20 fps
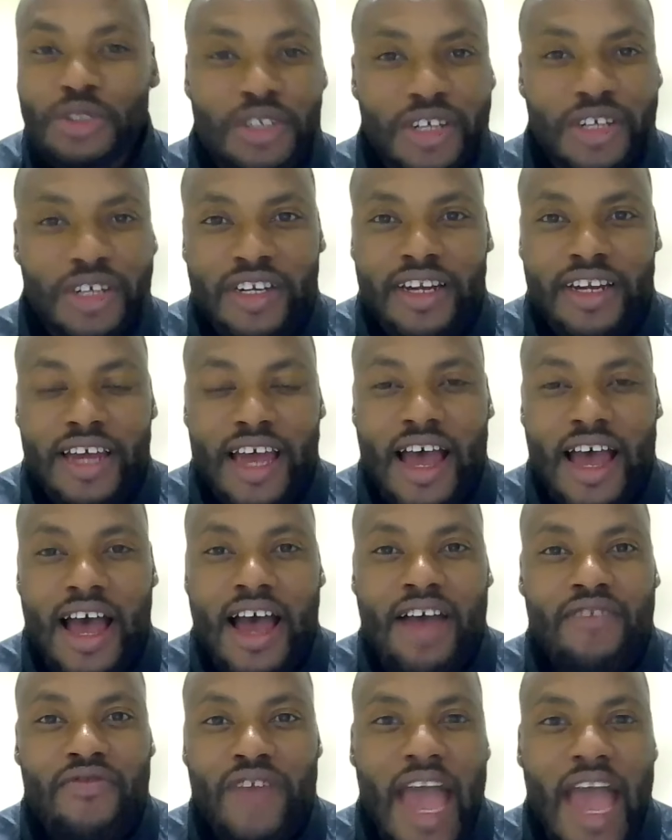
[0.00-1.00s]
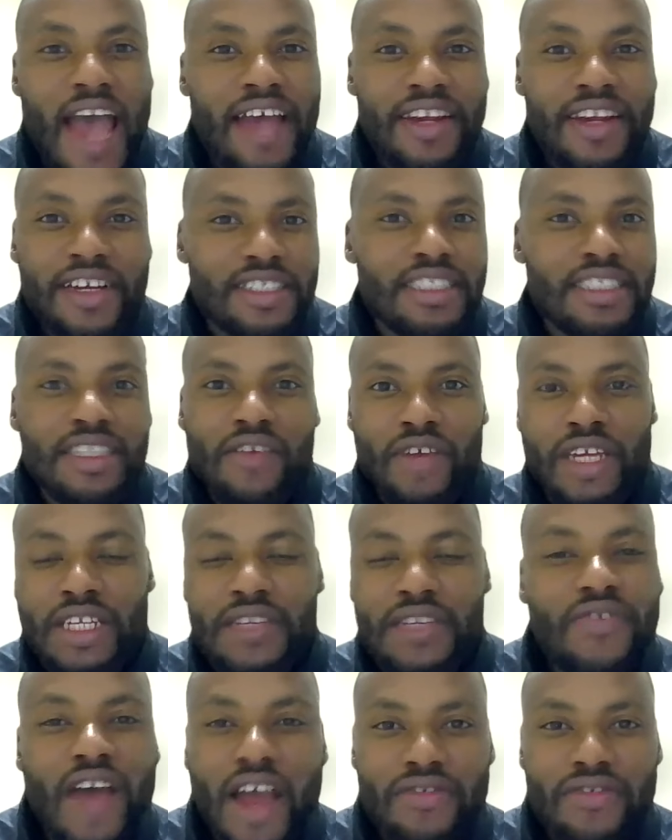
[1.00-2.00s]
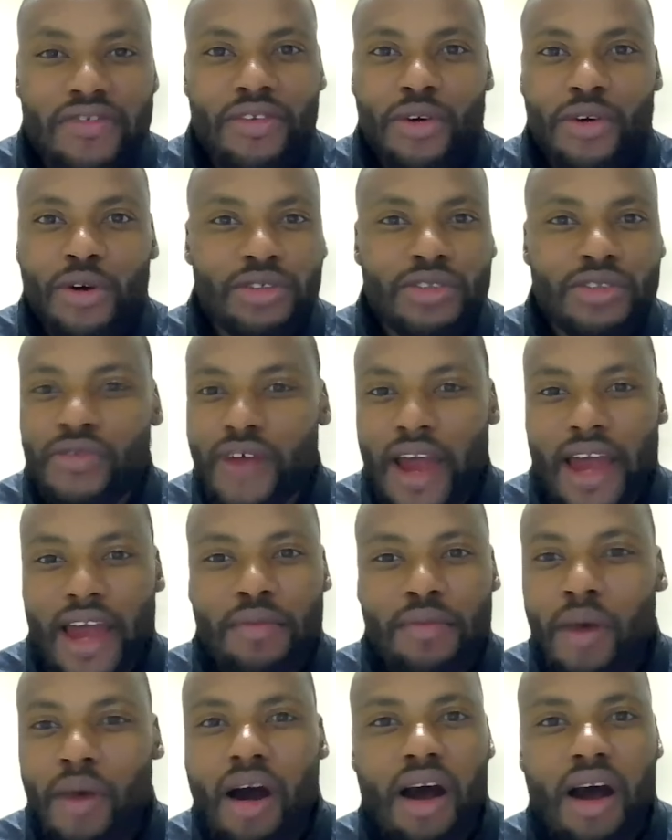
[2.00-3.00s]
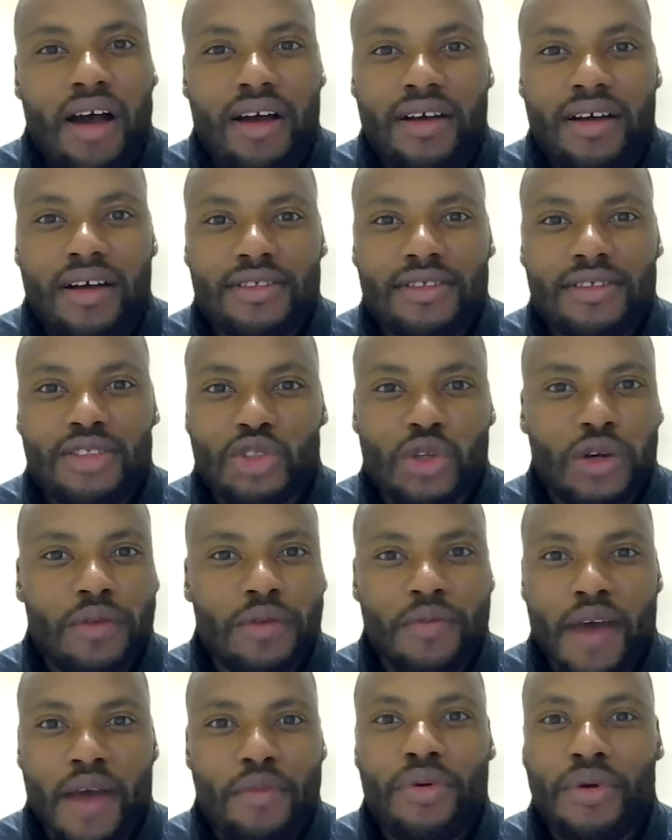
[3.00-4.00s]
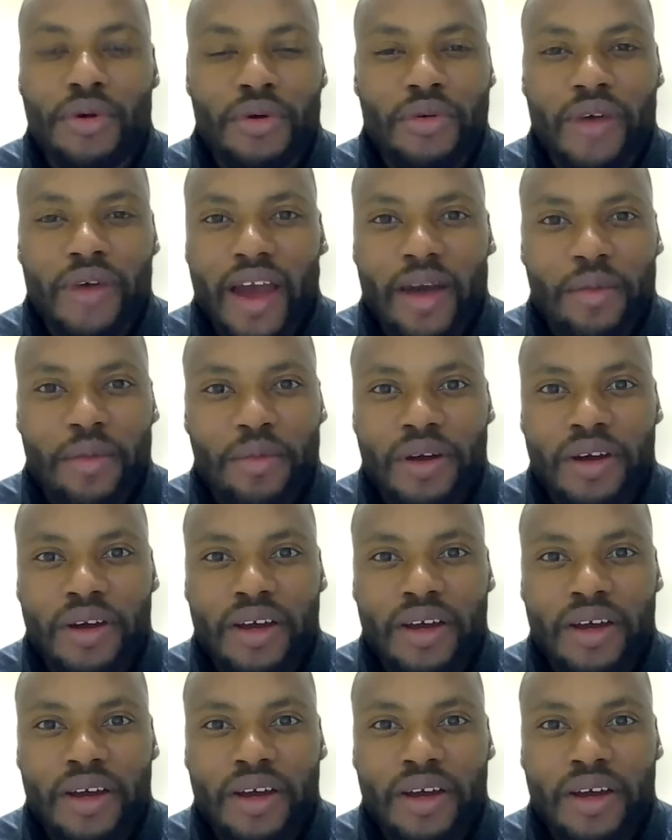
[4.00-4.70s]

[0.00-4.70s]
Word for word: to learn. I've had a 75 year old grandma join my program.